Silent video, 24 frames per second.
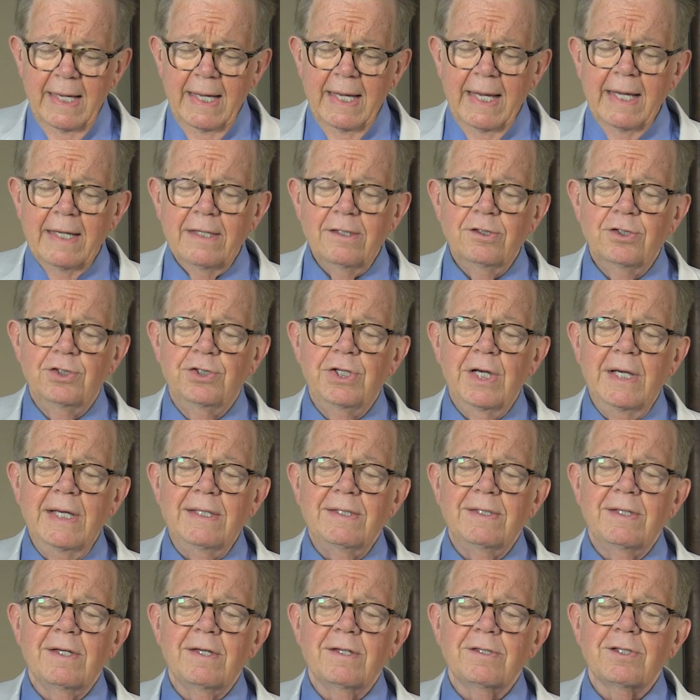In
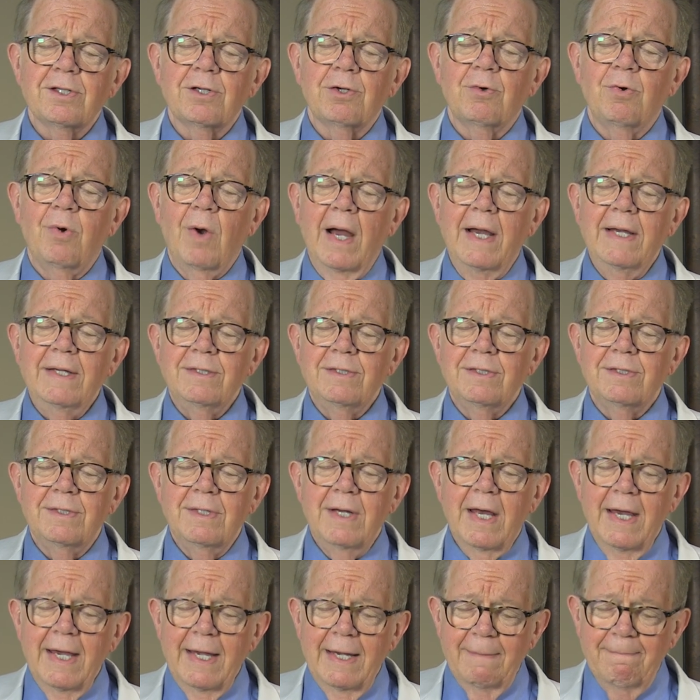Jesus Christ's
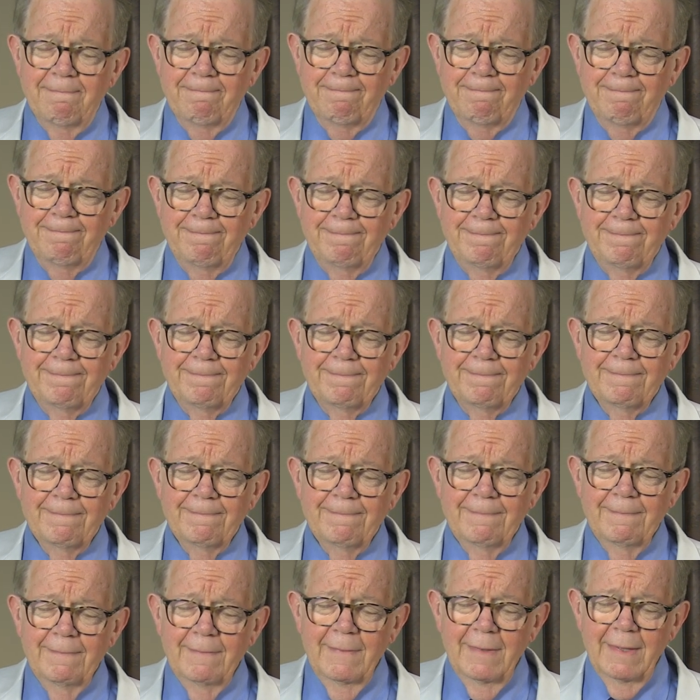name,
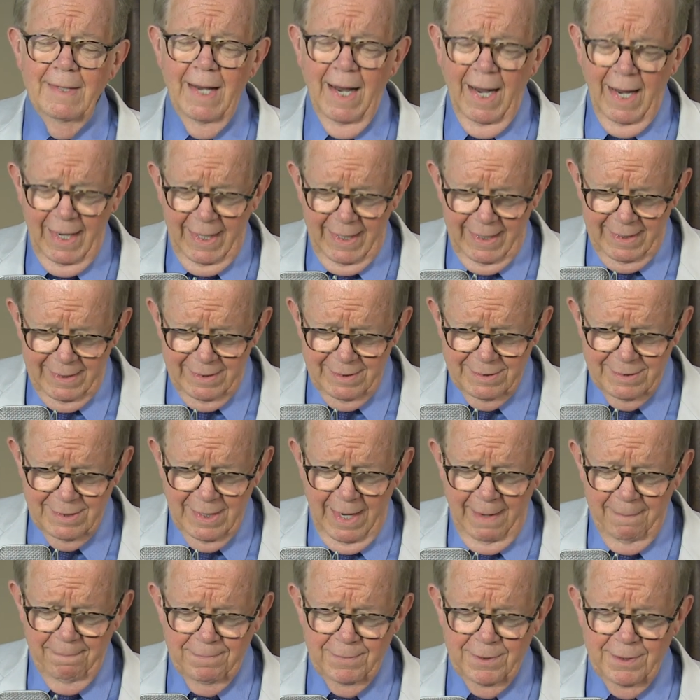I
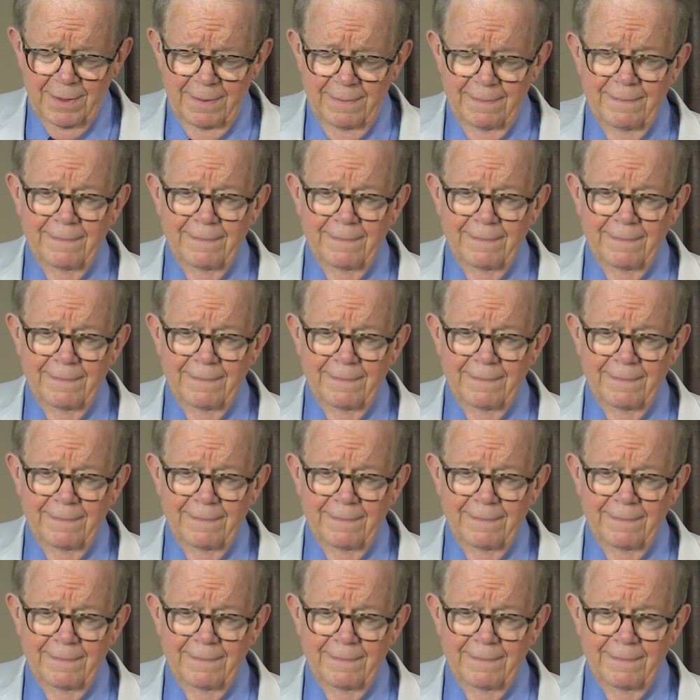accept.